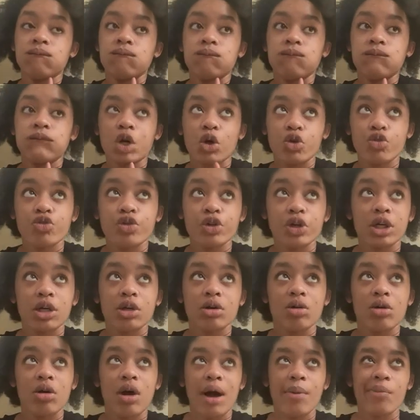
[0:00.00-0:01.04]
For
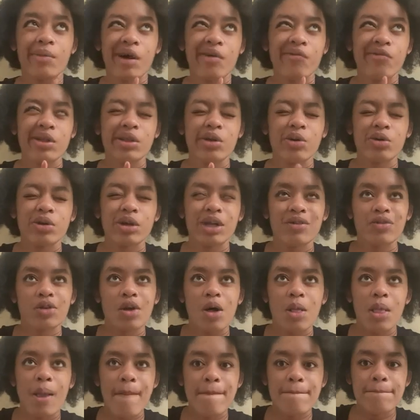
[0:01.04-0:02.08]
real, I'm not really gonna give y'all
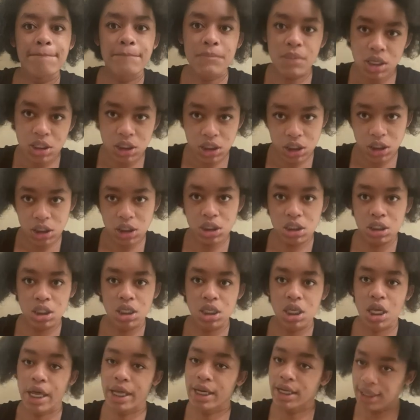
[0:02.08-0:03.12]
a mission
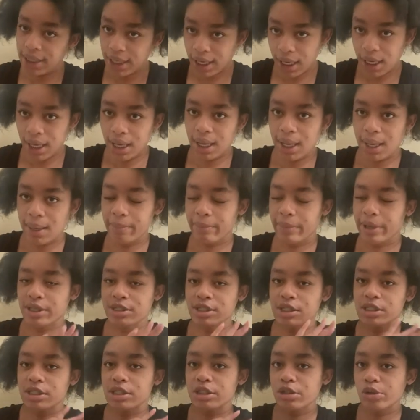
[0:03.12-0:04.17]
today because
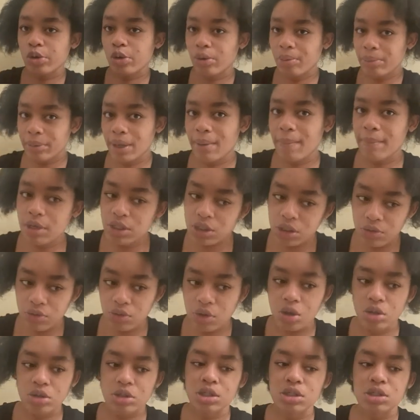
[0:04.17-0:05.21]
this is gonna be a mission
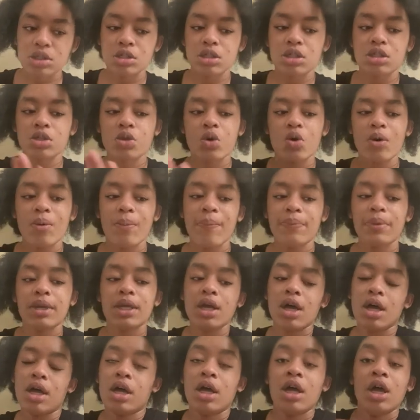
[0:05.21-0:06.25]
vlog. This is just gonna be
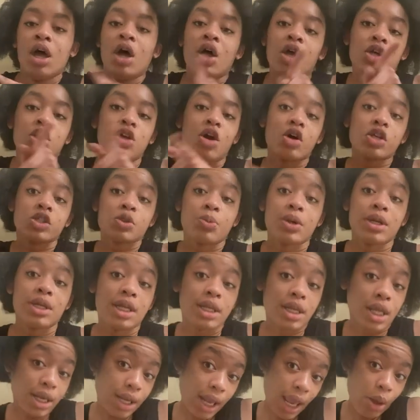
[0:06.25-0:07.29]
a y'all spending
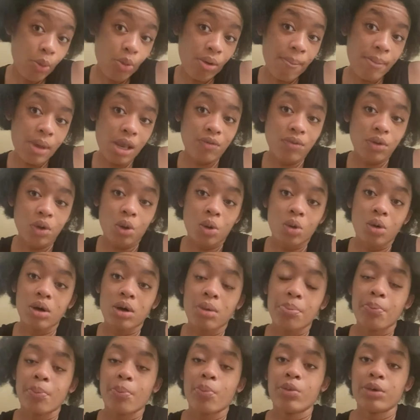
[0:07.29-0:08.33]
the day with me vlog
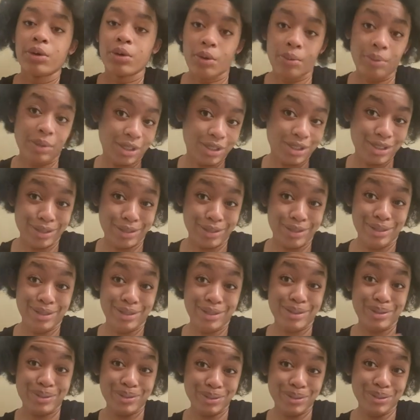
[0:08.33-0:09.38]
with no mission.
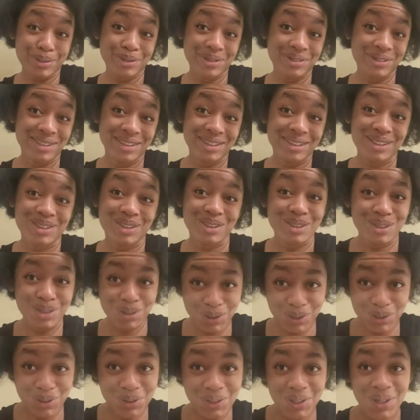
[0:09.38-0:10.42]
Cool,
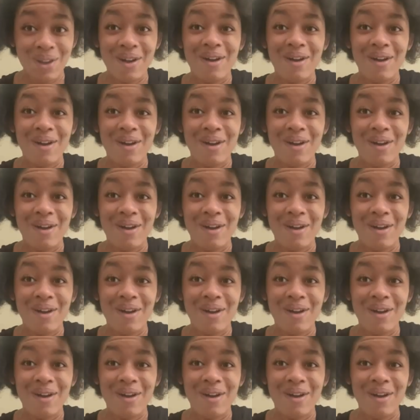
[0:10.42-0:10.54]
cool.